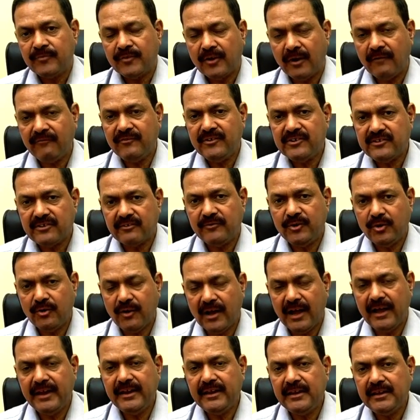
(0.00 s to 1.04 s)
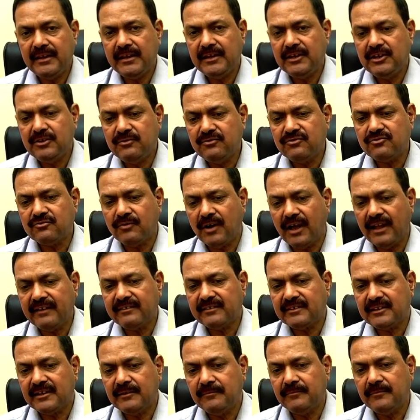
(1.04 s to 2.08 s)
of interview, I used to
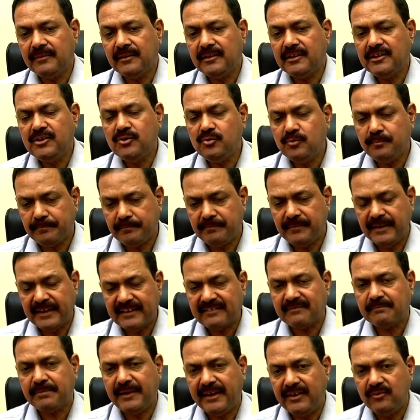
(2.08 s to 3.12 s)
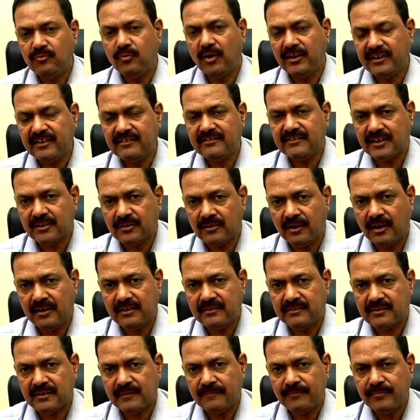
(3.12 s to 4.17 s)
ask them, you explain what is
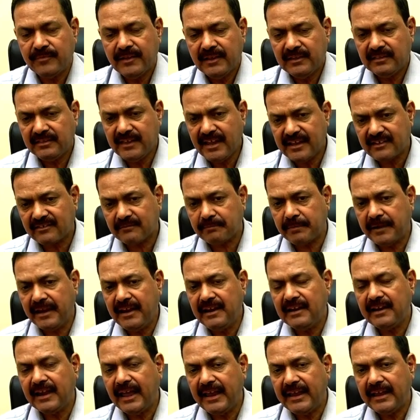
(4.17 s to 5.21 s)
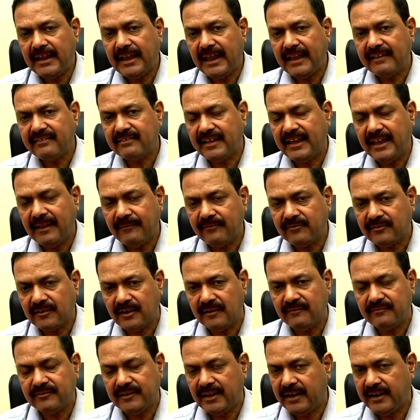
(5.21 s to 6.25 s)
technology. They explain like as they have
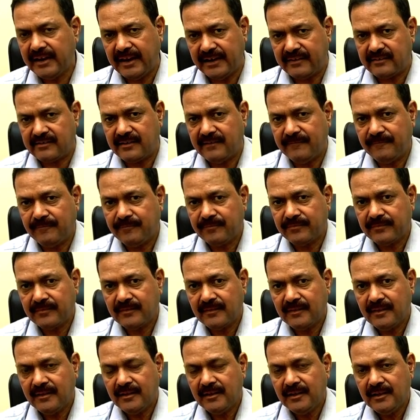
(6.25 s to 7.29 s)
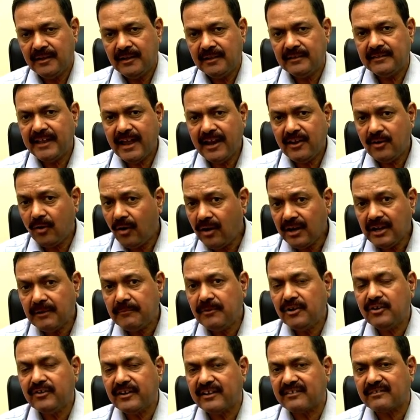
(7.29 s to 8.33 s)
surfed the net. They are not
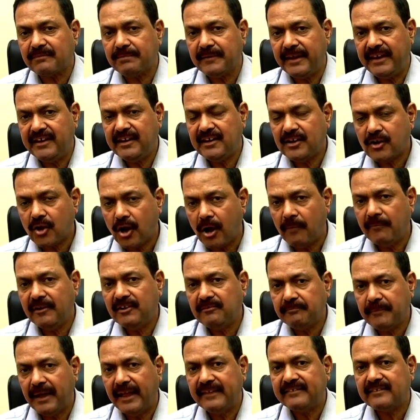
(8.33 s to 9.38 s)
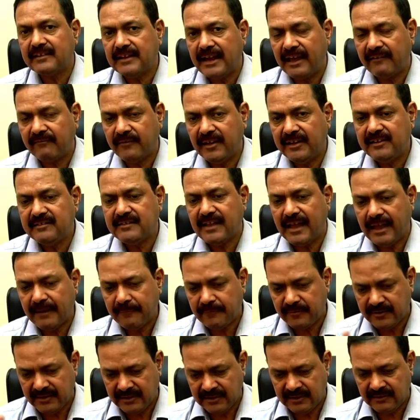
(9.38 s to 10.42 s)
able to explain in common man's language,
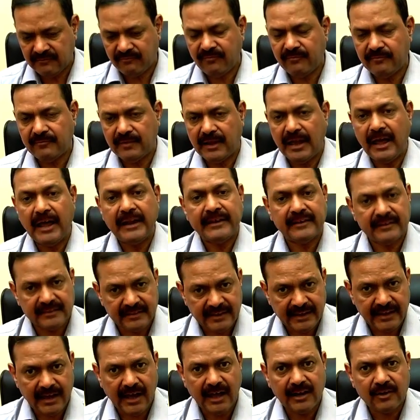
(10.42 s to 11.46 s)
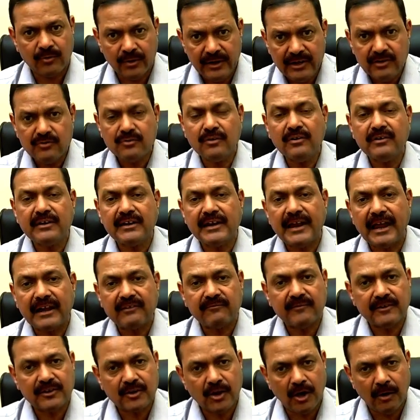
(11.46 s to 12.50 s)
and they are going to interact
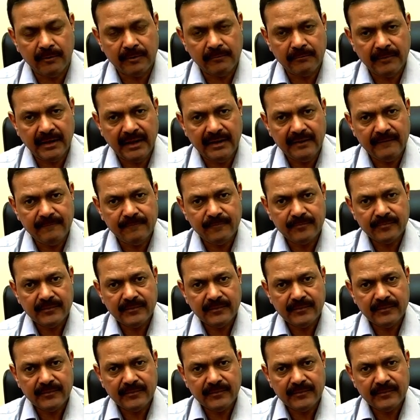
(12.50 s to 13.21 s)
with common man